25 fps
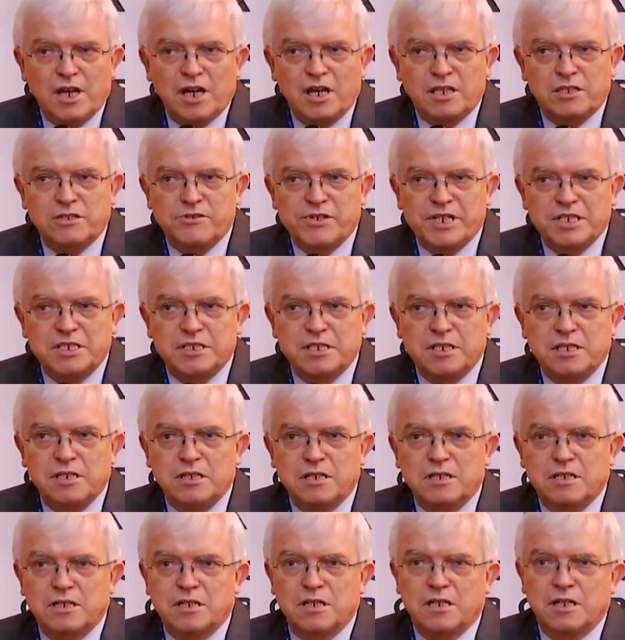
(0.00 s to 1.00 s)

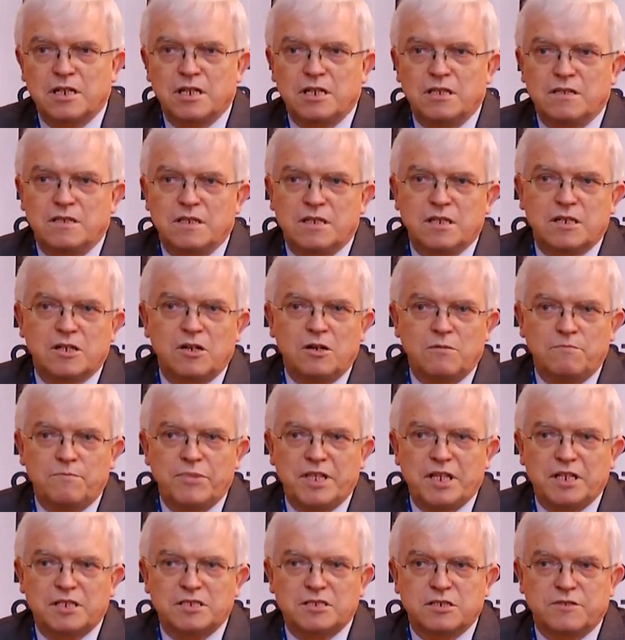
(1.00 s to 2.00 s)
addressing uh, the
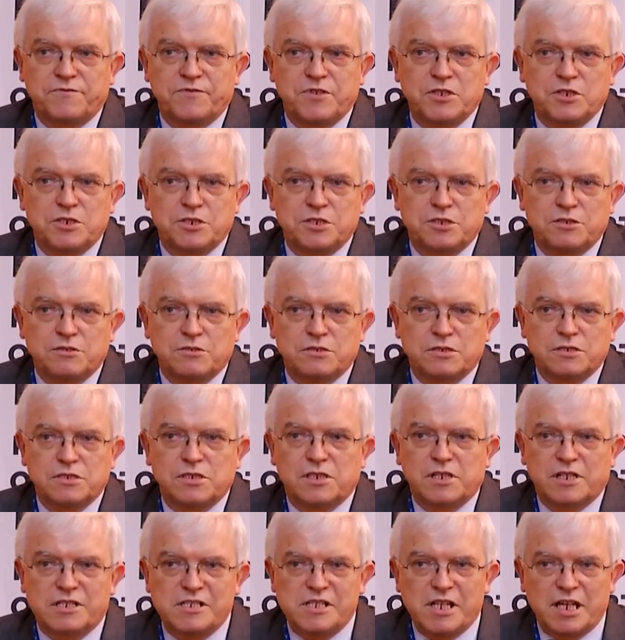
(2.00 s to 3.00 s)
complex of
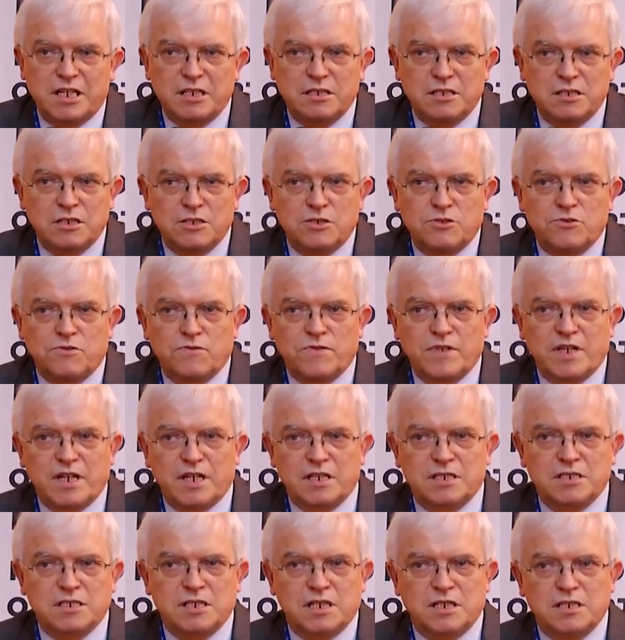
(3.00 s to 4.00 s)
issues related to the
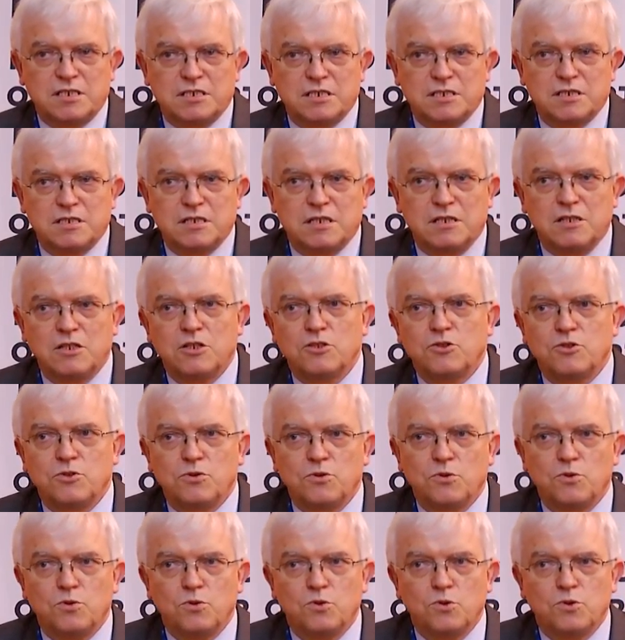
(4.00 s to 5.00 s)
access
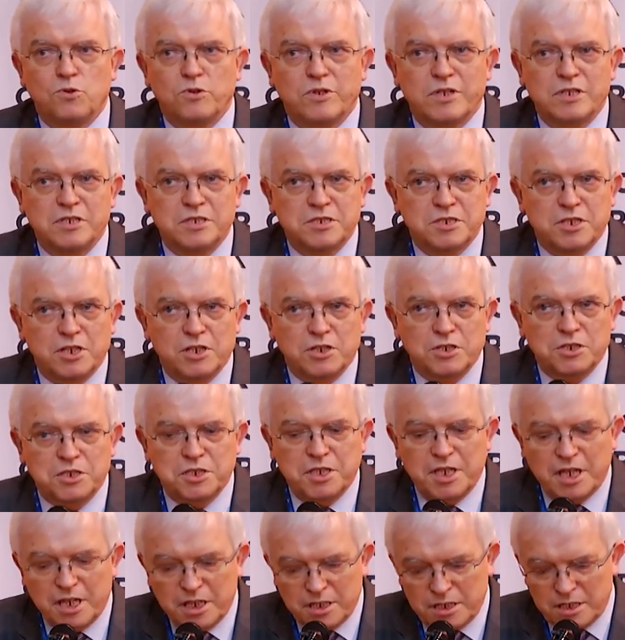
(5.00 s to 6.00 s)
to
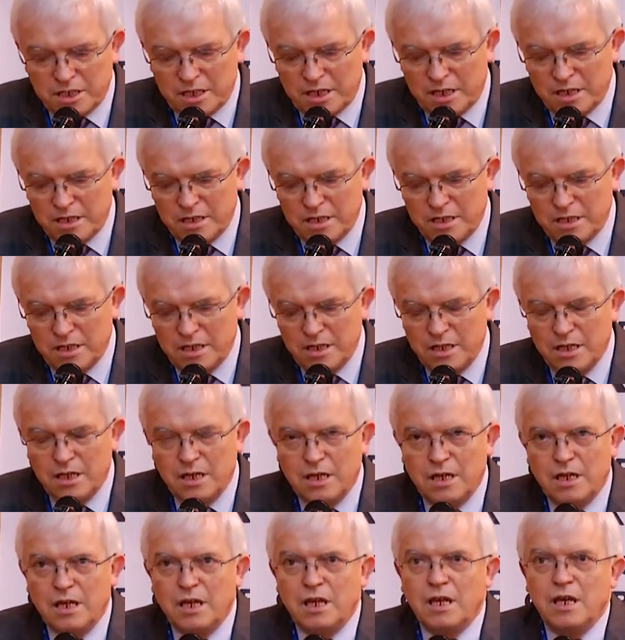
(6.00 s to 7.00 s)
research data.
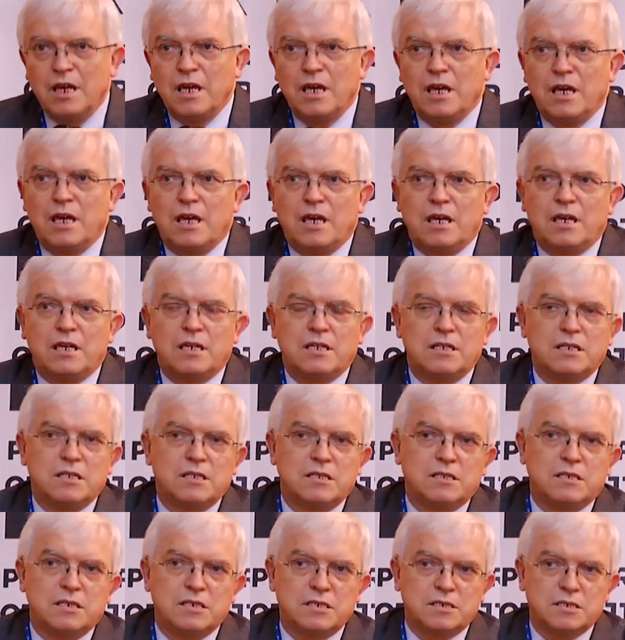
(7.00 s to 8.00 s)

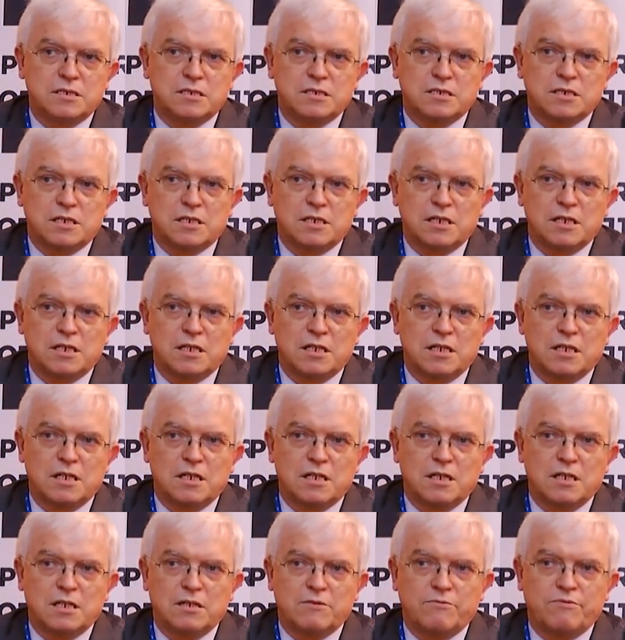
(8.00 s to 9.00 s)
Uh, this,
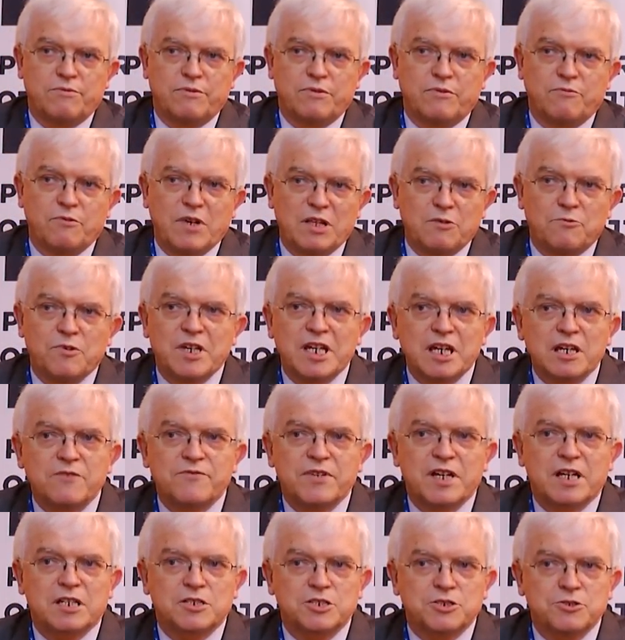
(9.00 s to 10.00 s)
uh, well, we
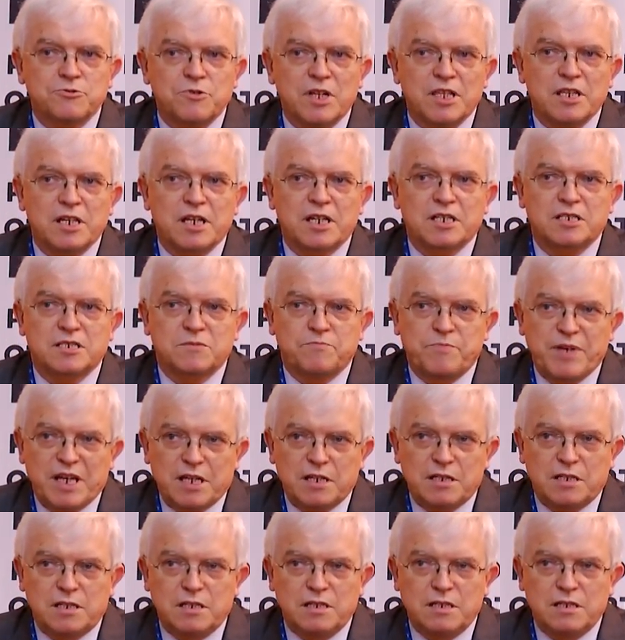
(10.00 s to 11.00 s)
have actually
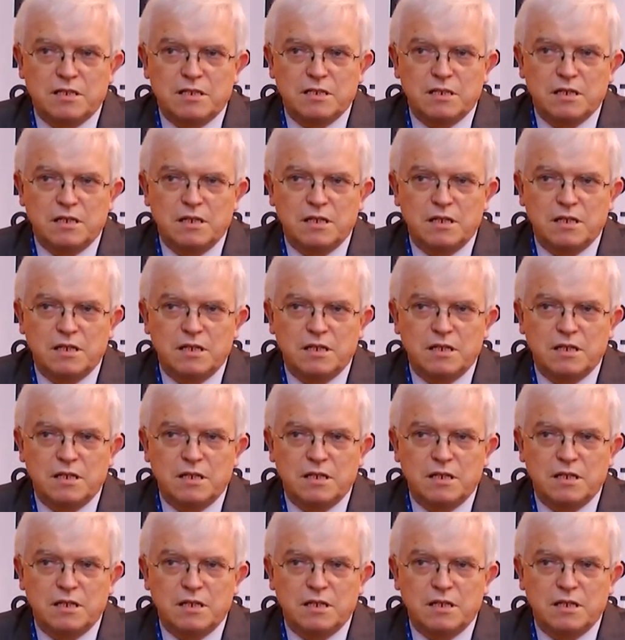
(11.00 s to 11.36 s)
expected